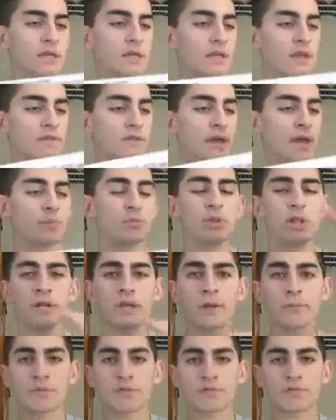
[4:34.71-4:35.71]
If I
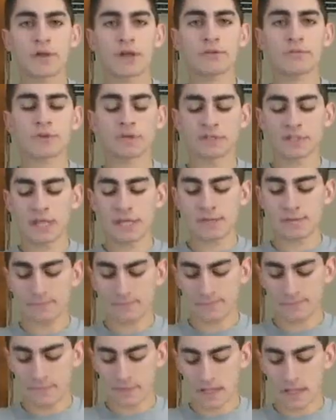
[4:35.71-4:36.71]
plug up the front real tight
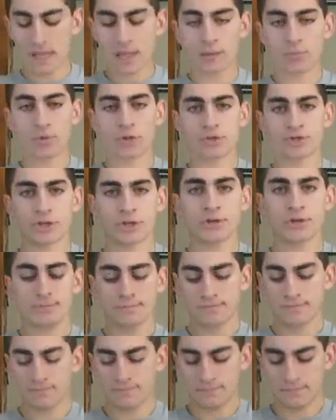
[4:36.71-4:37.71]
and pull the trigger,
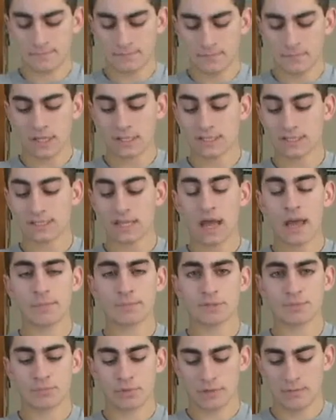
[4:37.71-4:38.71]
it
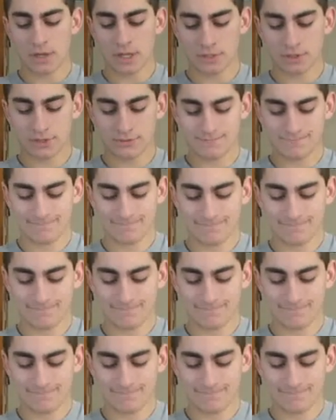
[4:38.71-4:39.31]
stops, pretty much.